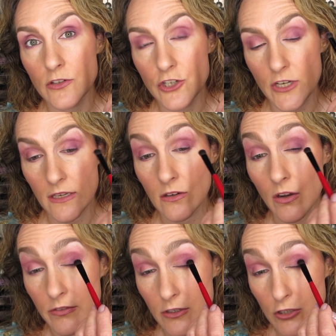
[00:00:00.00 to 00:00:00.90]
shade
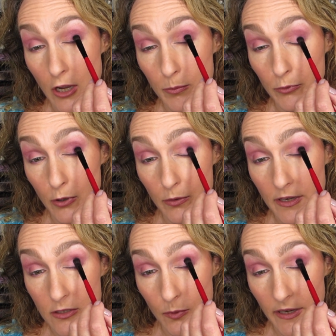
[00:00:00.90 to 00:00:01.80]
on the top row
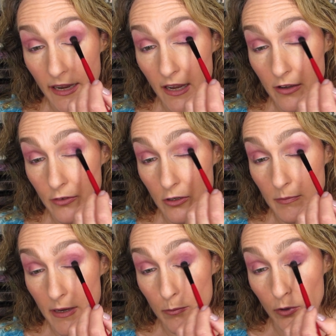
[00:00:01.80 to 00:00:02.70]
is what I have on
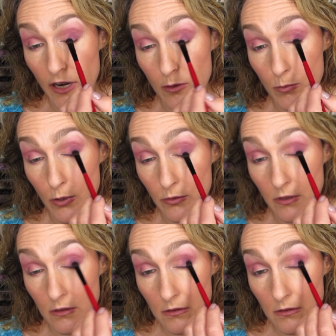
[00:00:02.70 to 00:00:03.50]
my brow bone.